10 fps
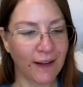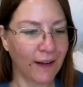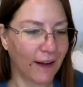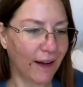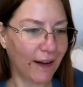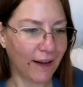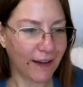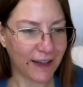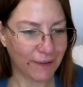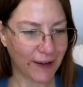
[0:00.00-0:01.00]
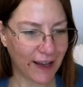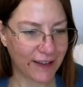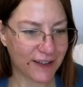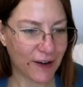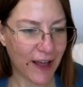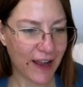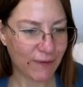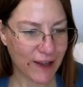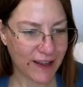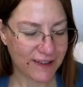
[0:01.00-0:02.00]
Anyway, so, and
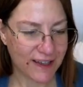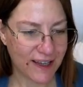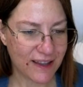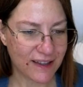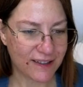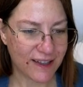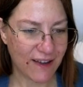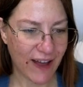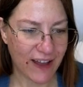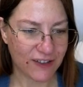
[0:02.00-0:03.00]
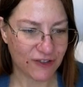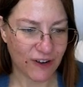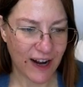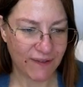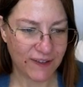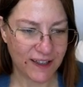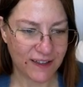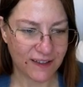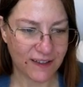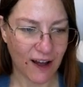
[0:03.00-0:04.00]
we see the save as draft
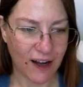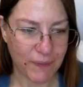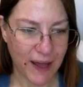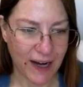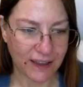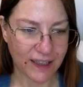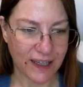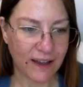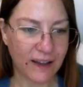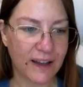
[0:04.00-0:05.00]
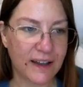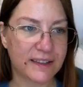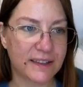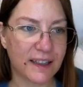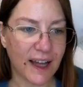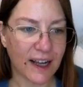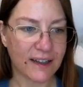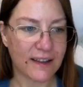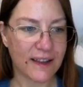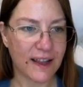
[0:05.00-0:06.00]
is automatically
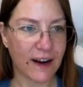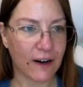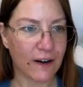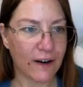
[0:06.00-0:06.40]
selected there.